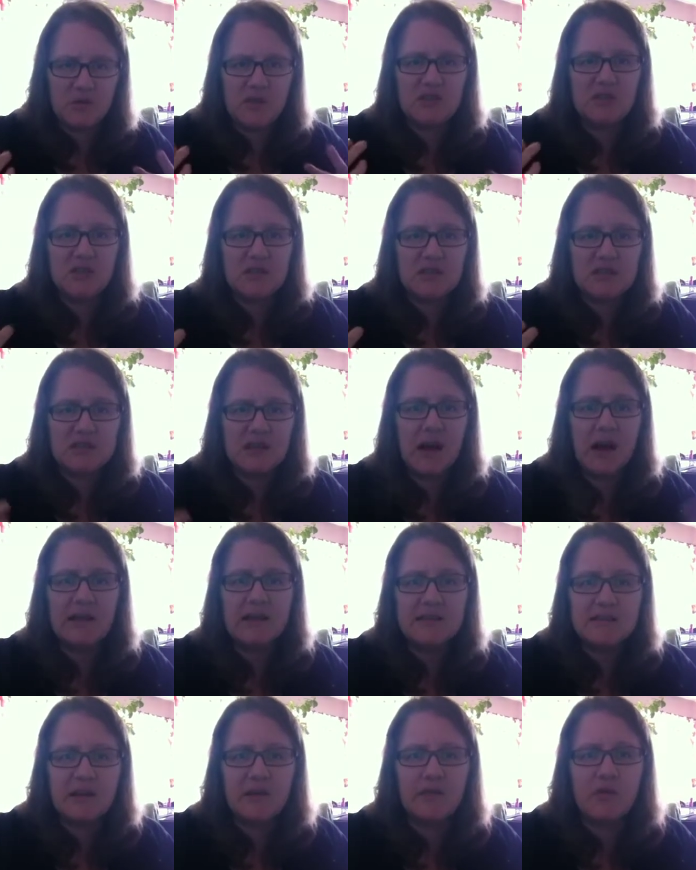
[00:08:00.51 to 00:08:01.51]
which dis I
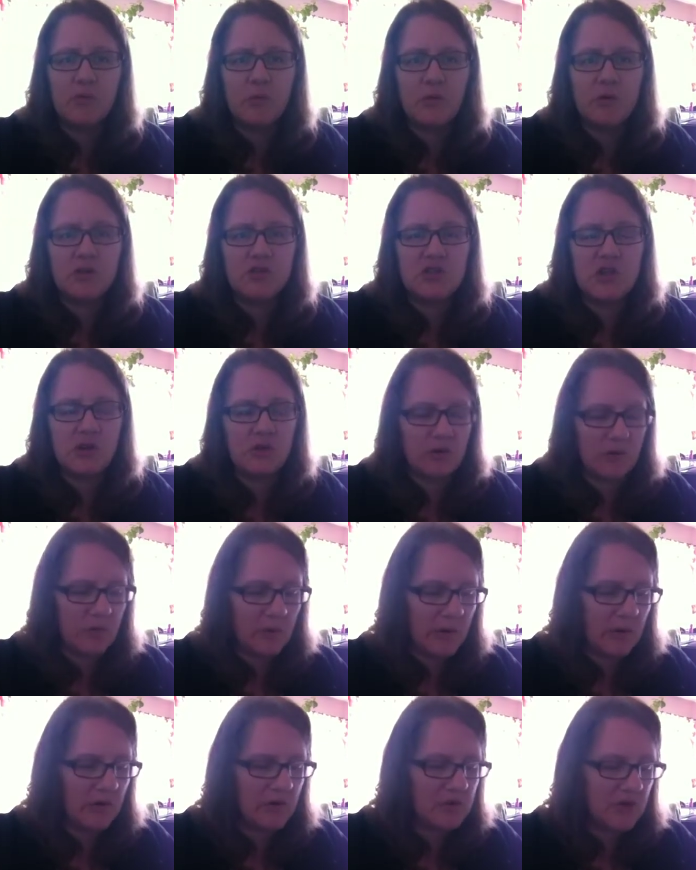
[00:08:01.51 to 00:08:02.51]
discovered the word
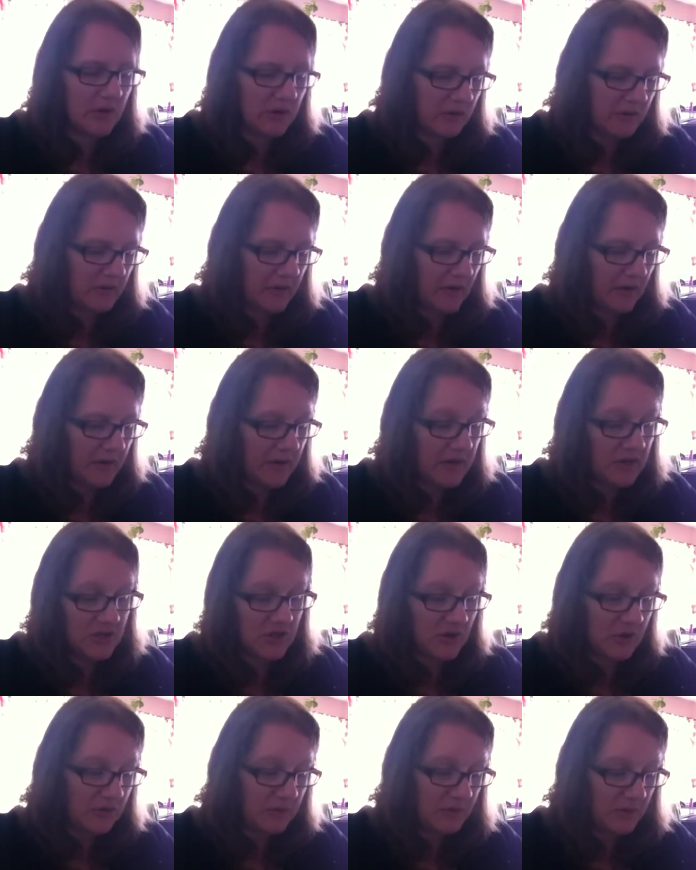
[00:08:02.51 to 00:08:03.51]
genderqueer, gender variant,
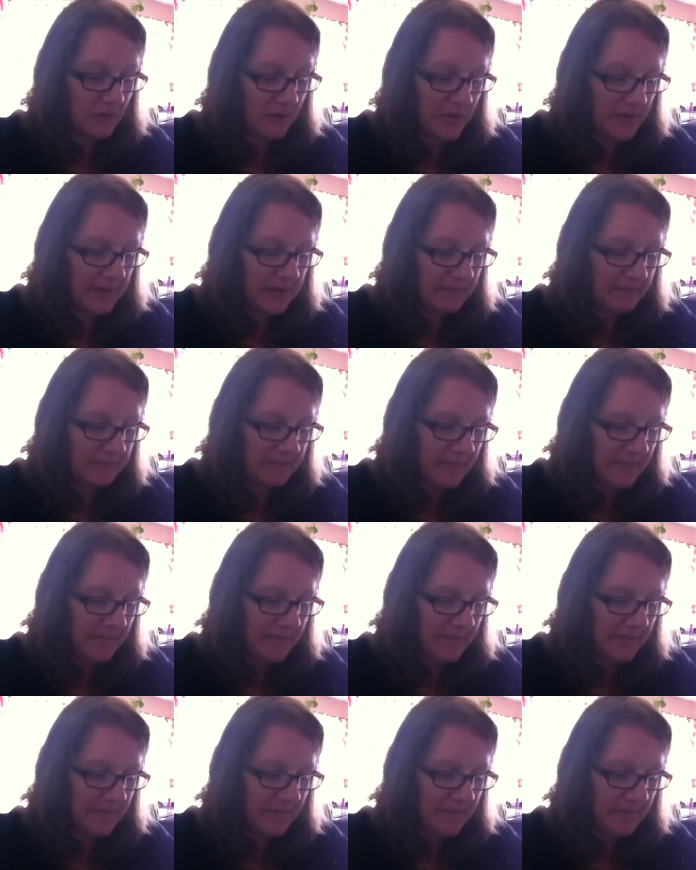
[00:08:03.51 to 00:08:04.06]
gender fluid.